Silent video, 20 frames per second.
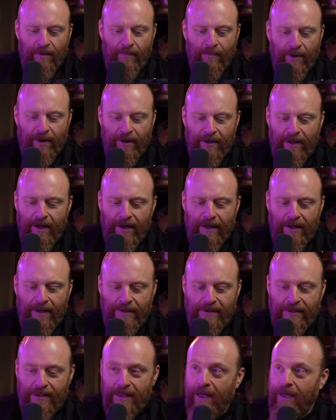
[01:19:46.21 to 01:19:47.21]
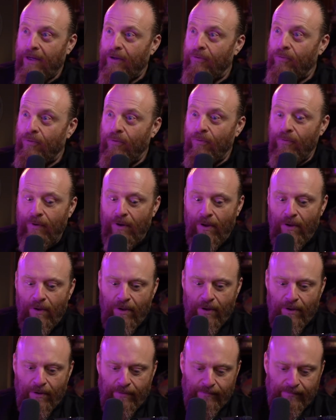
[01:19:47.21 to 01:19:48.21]
but it is second to
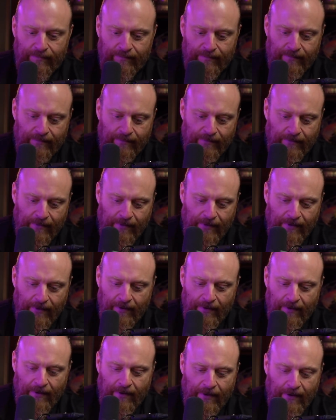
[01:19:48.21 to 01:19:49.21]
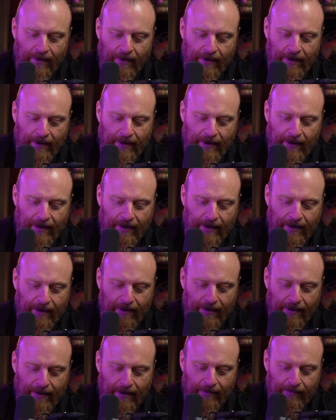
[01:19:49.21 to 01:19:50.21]
none. Mm-hmm. And
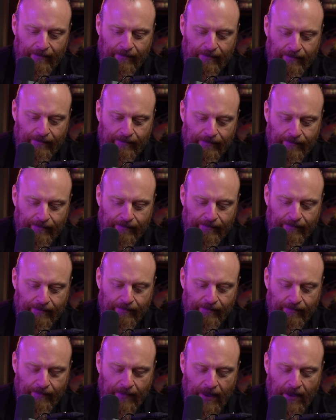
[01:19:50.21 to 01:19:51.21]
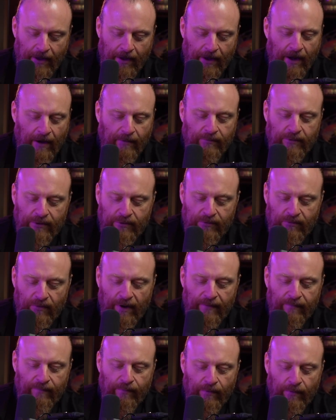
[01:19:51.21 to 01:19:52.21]
um, I'm just
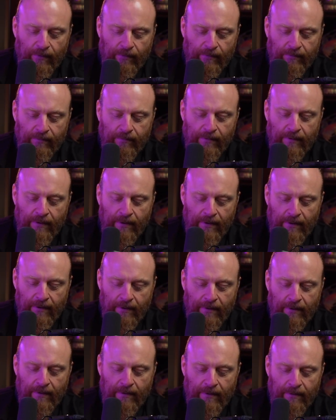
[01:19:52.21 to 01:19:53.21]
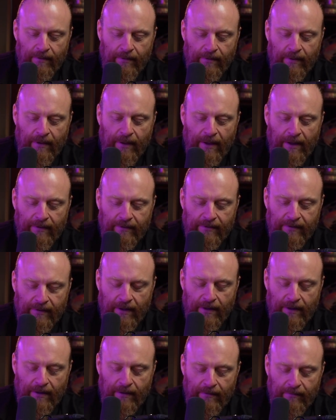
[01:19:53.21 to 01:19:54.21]
grateful that
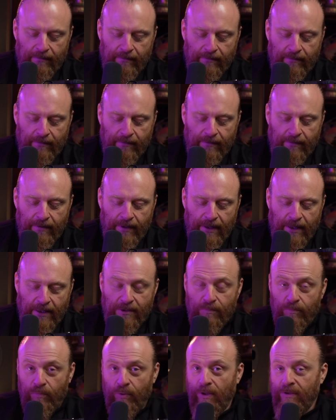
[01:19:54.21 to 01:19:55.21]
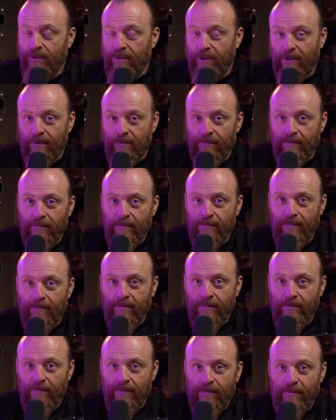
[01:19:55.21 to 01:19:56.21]
uh, he's present
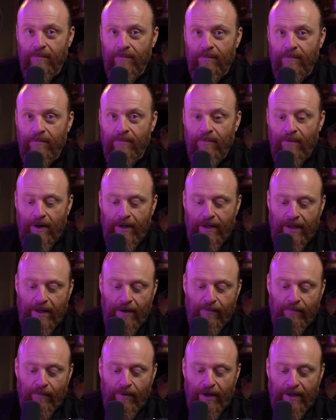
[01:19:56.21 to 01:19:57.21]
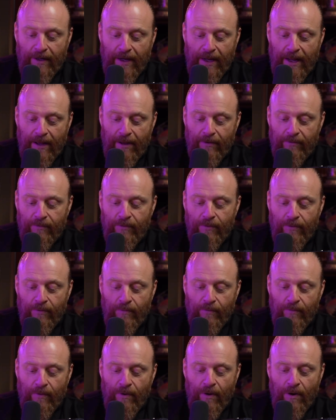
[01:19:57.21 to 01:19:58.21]
right here, right now,
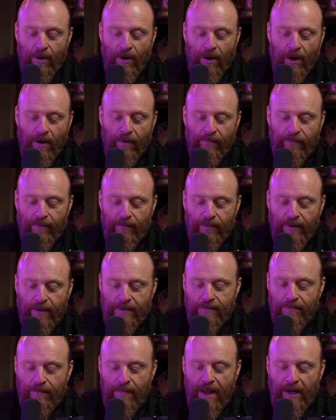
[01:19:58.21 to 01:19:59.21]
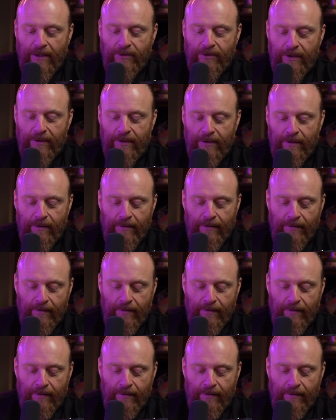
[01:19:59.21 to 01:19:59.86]
to offer this magic